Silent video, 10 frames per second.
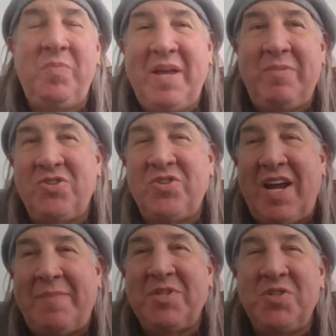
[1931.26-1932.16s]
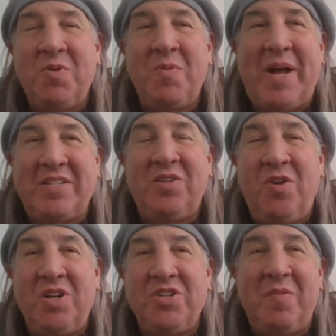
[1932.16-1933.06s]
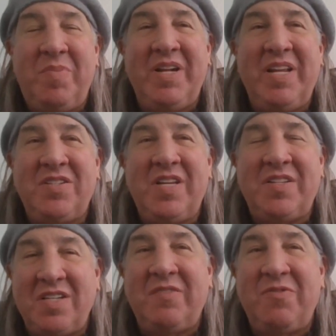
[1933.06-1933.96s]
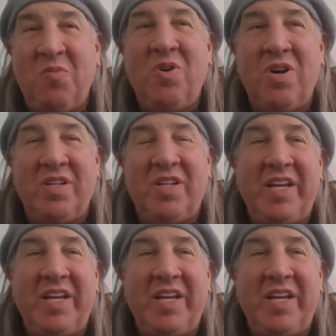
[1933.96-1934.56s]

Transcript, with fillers: be able to trade options. We're about to launch them, but it's it's a different world.